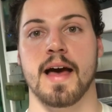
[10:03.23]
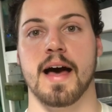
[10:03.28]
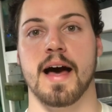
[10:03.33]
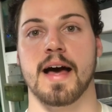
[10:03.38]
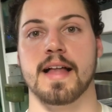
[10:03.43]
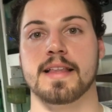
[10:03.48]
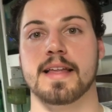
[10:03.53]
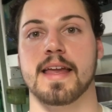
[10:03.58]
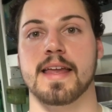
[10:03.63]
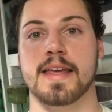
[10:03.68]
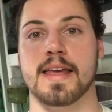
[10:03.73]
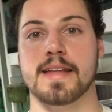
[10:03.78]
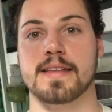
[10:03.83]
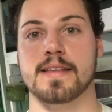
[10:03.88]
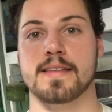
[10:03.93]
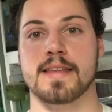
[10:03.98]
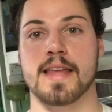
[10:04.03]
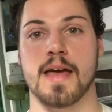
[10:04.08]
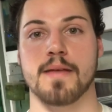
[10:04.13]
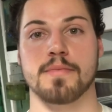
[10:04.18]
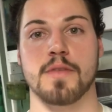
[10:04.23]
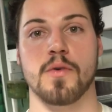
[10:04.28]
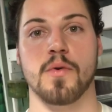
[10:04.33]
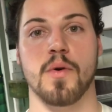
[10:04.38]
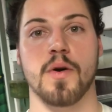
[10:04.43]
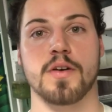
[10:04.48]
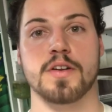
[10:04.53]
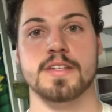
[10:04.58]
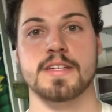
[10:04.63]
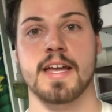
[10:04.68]
let it get to temp. The
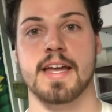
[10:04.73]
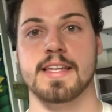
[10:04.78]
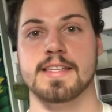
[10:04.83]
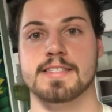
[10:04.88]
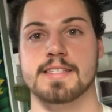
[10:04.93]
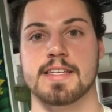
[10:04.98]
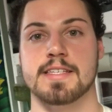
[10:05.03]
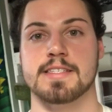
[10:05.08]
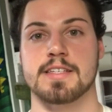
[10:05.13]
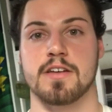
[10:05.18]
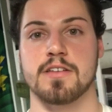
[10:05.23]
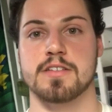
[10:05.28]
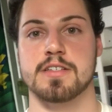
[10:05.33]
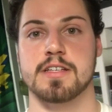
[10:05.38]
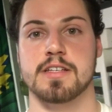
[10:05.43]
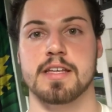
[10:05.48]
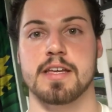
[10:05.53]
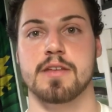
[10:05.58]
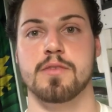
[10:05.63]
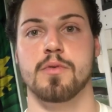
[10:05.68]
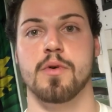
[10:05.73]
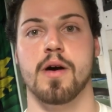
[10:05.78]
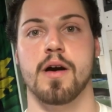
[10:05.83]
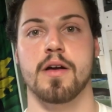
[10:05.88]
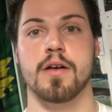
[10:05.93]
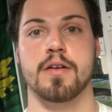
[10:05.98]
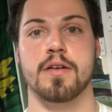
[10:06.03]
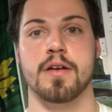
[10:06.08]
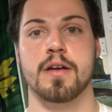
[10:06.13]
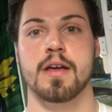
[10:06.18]
water just kind of sits there. It's clean
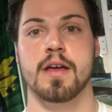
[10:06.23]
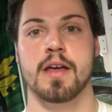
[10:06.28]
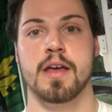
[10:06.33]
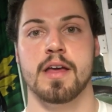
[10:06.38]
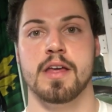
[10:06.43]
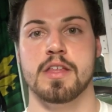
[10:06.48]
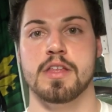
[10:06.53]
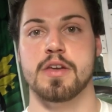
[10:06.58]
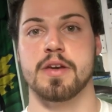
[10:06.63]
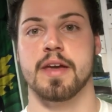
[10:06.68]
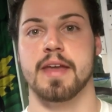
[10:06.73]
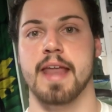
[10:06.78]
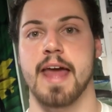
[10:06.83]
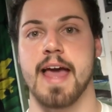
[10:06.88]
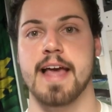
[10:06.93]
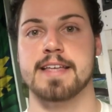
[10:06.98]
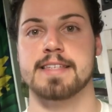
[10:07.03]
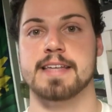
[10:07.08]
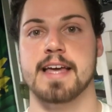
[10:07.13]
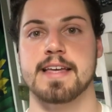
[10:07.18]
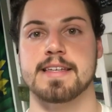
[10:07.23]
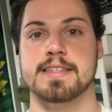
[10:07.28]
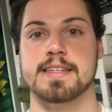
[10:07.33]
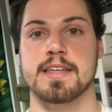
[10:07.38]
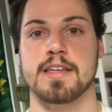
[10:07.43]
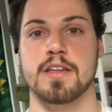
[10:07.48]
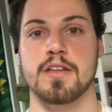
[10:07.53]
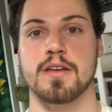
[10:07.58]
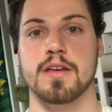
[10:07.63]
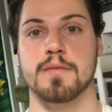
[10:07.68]
water. You can access
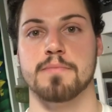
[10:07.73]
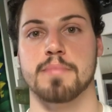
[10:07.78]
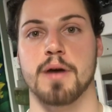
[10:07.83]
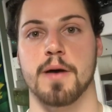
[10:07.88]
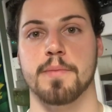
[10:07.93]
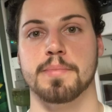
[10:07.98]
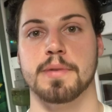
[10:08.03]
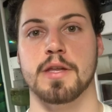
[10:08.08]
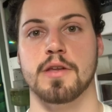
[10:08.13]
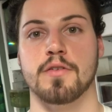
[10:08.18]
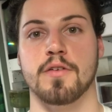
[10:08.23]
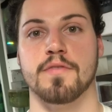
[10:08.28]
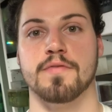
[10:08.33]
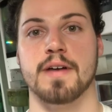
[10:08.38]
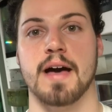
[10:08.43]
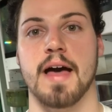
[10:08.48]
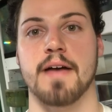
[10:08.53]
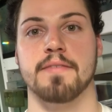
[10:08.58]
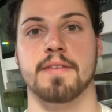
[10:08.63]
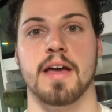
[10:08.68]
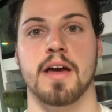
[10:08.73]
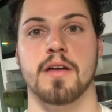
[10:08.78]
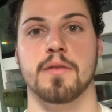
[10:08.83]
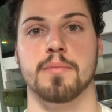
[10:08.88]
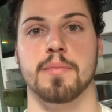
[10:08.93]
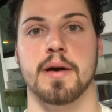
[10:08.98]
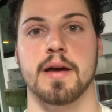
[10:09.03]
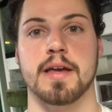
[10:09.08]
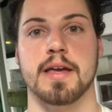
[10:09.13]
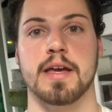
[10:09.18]
it. You can pump it into a
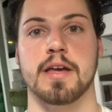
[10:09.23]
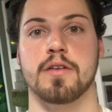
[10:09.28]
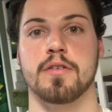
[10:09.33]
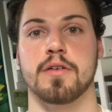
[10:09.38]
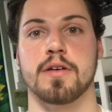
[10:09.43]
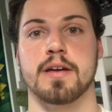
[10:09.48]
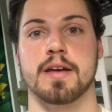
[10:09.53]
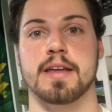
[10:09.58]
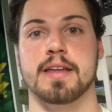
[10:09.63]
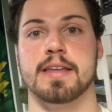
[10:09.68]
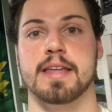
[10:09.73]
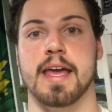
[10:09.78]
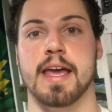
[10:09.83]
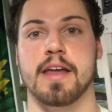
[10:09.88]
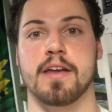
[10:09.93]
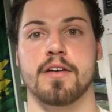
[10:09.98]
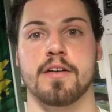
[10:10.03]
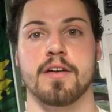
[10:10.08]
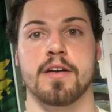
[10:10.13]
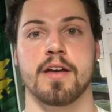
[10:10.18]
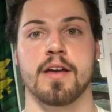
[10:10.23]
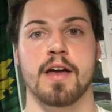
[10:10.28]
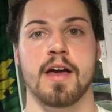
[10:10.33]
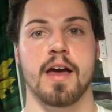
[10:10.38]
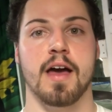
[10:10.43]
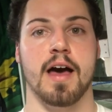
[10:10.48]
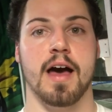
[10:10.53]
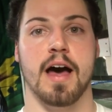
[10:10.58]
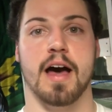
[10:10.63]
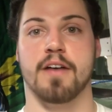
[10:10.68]
5-gallon bucket or a container
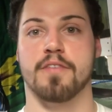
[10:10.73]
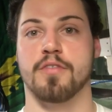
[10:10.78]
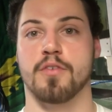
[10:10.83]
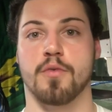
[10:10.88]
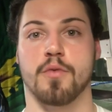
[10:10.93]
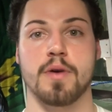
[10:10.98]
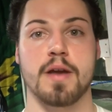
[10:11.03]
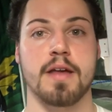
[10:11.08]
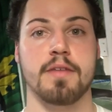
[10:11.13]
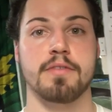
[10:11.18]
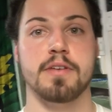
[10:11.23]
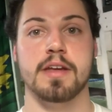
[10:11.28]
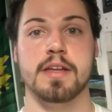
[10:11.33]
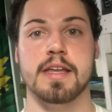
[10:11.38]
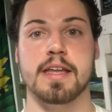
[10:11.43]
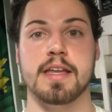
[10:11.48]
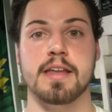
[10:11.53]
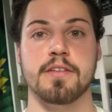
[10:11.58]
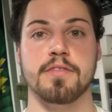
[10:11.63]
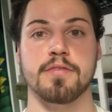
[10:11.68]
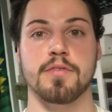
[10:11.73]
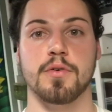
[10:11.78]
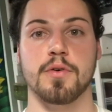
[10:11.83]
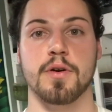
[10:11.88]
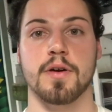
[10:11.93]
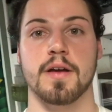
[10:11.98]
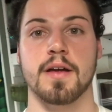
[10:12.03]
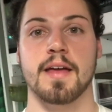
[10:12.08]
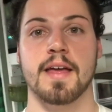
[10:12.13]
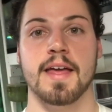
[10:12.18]
for whatever you need it
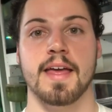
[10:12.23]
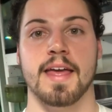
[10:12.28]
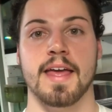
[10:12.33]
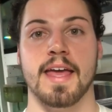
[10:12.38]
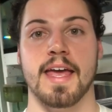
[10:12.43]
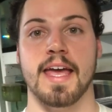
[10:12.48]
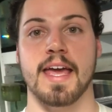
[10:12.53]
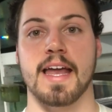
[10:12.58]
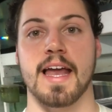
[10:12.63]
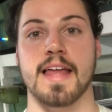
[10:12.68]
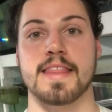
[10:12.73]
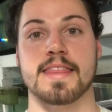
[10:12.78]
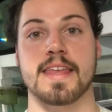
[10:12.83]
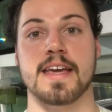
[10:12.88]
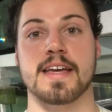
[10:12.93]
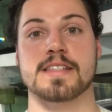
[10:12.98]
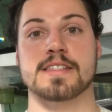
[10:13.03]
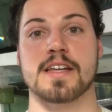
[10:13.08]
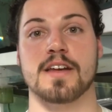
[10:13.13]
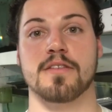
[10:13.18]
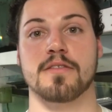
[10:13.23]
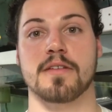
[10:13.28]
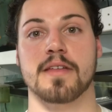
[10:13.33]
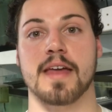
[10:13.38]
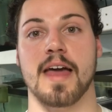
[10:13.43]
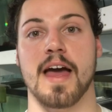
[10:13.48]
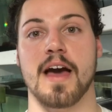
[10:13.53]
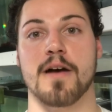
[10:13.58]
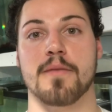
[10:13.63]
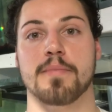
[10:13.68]
for. And I think it's going to
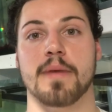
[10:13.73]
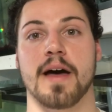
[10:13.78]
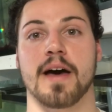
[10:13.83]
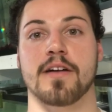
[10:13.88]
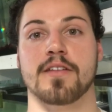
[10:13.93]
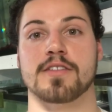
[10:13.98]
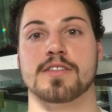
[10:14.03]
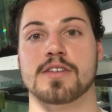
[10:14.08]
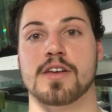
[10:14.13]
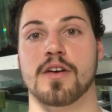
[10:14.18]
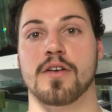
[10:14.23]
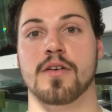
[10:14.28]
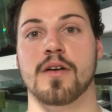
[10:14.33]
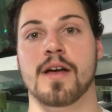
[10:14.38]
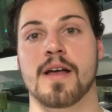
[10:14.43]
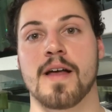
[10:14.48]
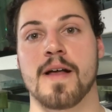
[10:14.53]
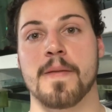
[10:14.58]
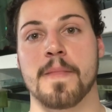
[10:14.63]
really help out. So